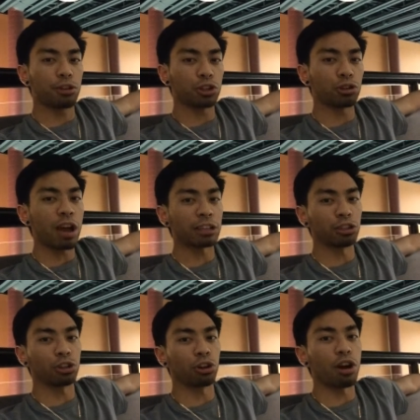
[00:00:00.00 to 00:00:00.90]
trying
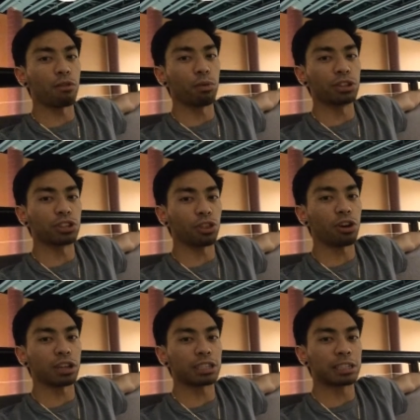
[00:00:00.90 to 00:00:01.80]
to turn off one's
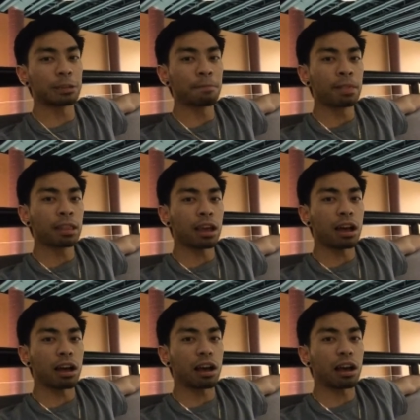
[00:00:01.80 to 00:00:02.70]
thoughts.
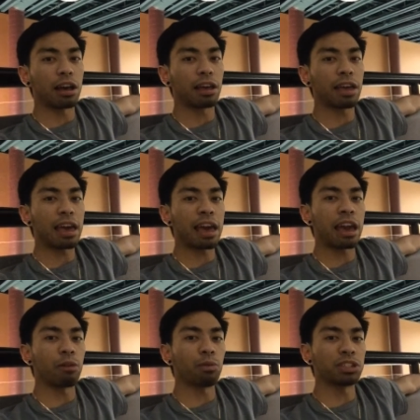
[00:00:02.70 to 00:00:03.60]

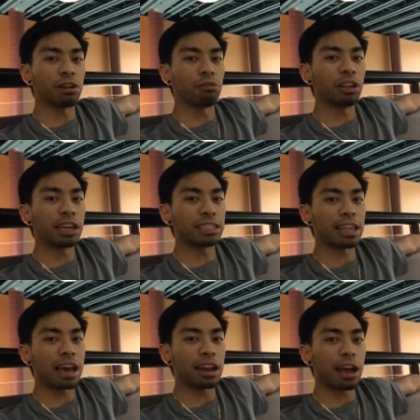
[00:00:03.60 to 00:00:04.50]
And once I realized
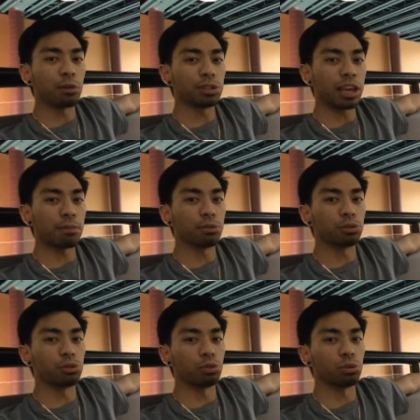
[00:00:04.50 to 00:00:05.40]
that, I was
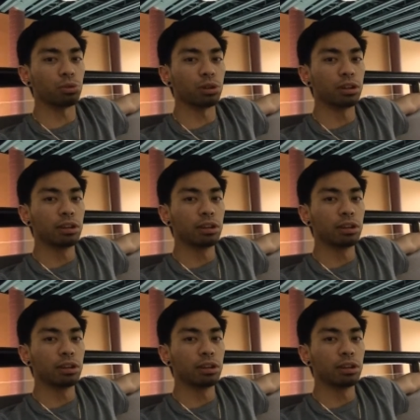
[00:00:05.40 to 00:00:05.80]
able to